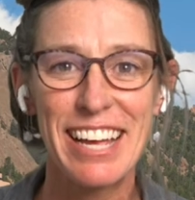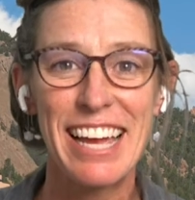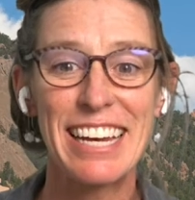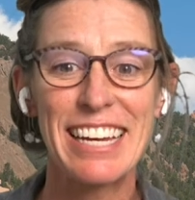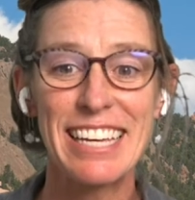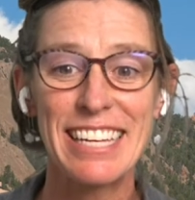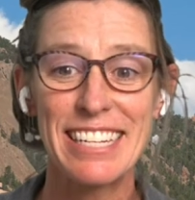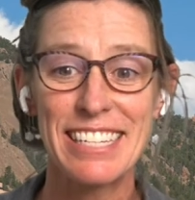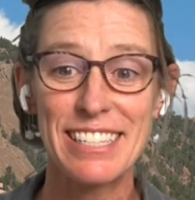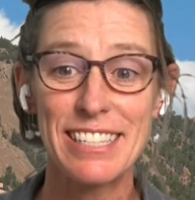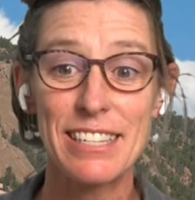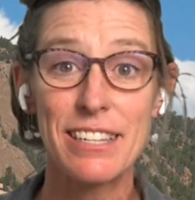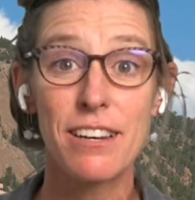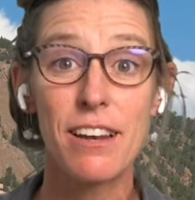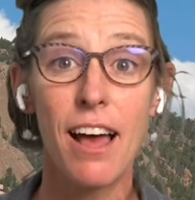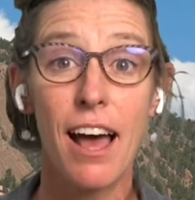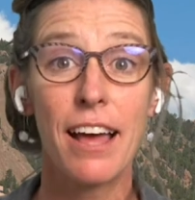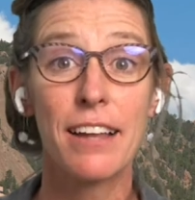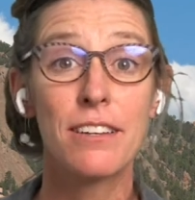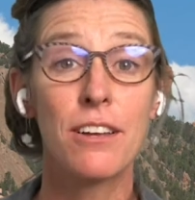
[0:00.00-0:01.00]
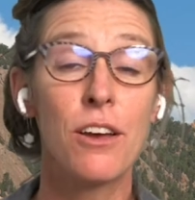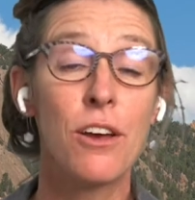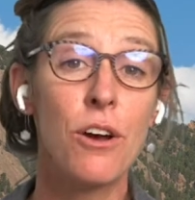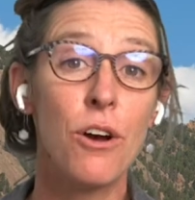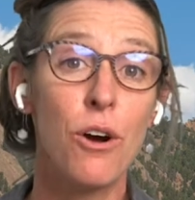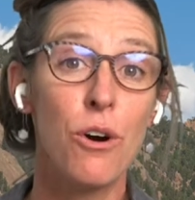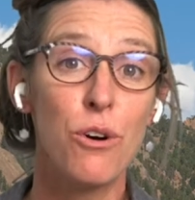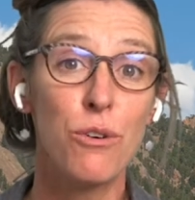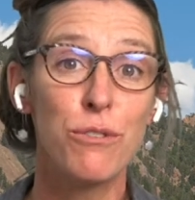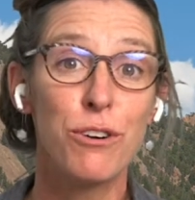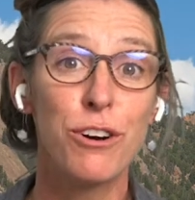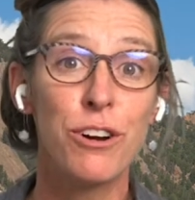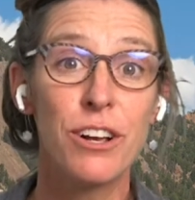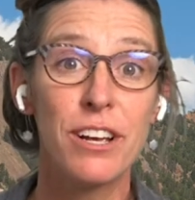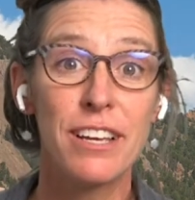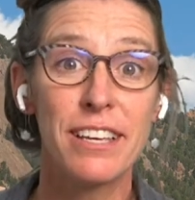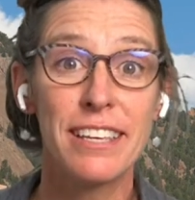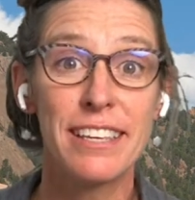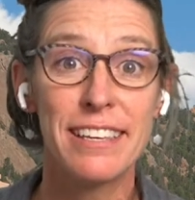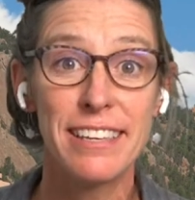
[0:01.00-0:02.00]
and it is not over
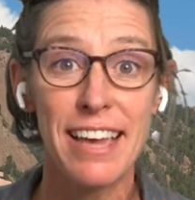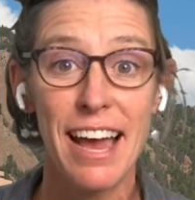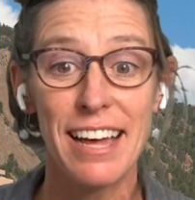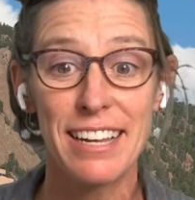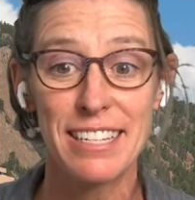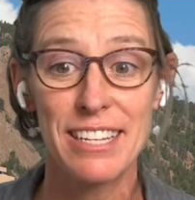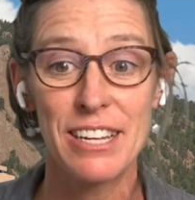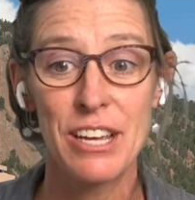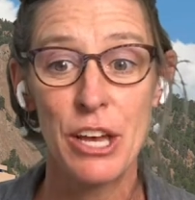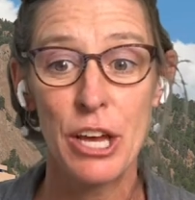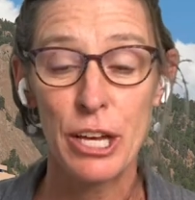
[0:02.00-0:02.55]
yet.